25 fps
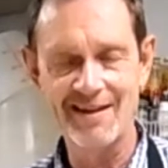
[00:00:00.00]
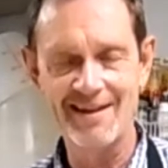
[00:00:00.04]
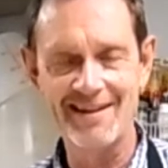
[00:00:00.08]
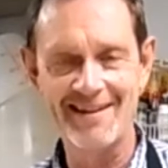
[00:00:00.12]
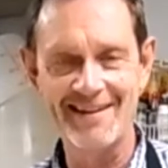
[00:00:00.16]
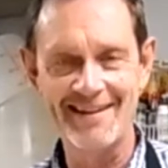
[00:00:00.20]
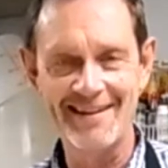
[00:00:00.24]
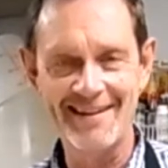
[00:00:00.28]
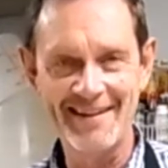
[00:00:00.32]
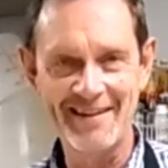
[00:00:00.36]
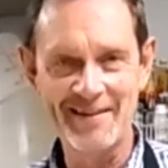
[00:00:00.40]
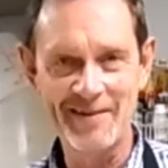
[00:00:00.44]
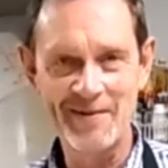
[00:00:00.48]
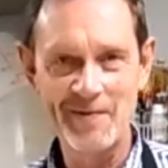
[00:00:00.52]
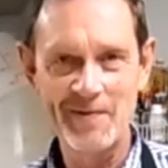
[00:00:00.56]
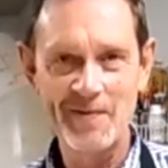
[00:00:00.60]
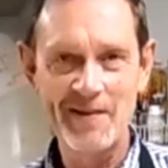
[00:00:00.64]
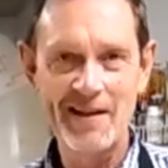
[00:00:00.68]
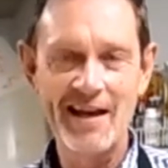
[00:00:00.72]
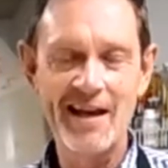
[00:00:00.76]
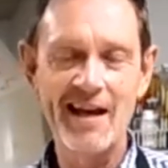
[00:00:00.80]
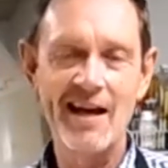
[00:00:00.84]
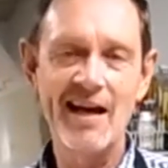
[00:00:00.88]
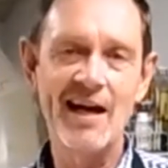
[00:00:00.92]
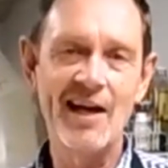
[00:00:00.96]
I
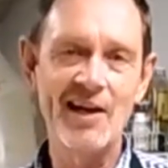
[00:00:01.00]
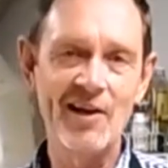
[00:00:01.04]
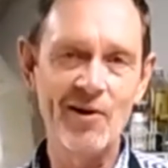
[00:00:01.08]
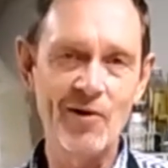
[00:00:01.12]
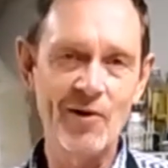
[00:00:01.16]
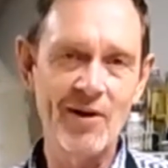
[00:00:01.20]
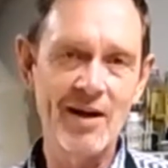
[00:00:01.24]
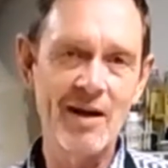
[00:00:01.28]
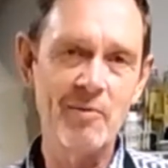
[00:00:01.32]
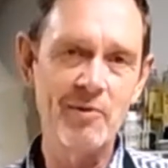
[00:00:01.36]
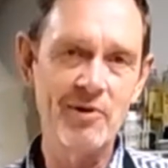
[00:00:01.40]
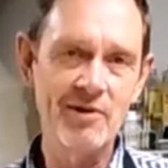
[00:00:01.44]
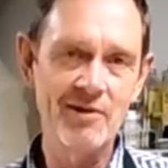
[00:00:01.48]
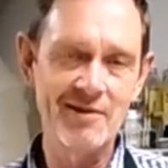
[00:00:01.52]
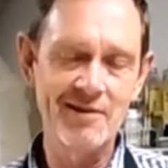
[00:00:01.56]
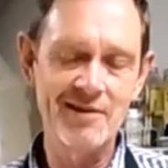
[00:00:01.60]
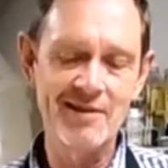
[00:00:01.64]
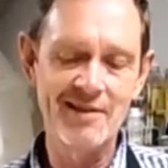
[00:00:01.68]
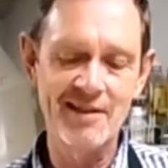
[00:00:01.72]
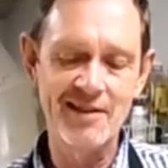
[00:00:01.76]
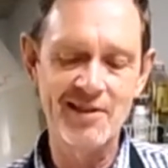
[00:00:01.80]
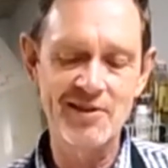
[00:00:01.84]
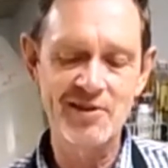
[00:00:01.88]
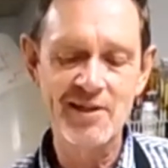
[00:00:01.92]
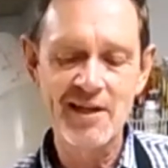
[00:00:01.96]
know what I'm doing
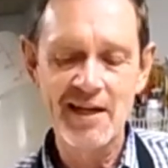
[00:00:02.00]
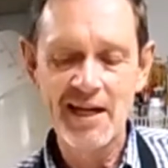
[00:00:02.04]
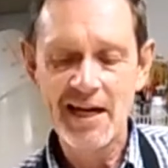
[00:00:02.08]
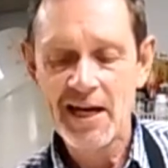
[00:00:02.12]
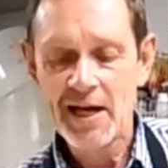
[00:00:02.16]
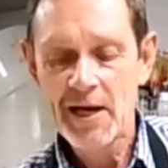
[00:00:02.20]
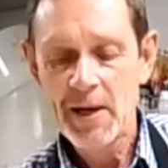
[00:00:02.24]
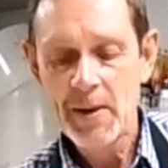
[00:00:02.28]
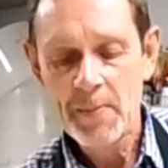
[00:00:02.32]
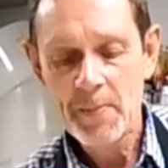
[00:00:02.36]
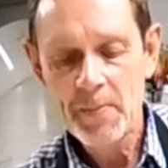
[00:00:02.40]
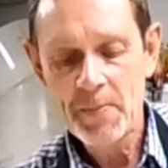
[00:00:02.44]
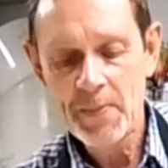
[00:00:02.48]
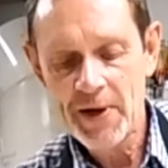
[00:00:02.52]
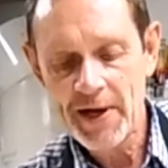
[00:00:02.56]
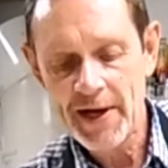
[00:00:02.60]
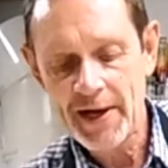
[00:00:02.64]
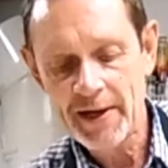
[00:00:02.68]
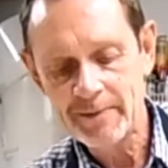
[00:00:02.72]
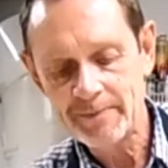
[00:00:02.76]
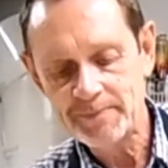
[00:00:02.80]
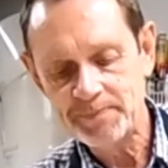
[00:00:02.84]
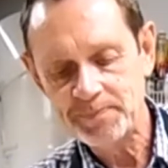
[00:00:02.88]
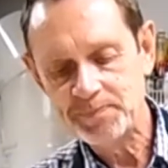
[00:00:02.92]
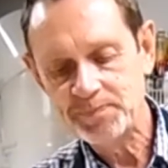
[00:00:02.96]
with this,
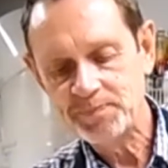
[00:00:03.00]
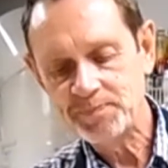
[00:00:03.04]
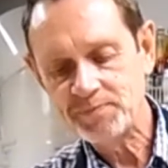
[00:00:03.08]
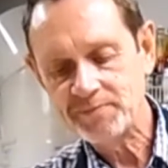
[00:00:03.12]
but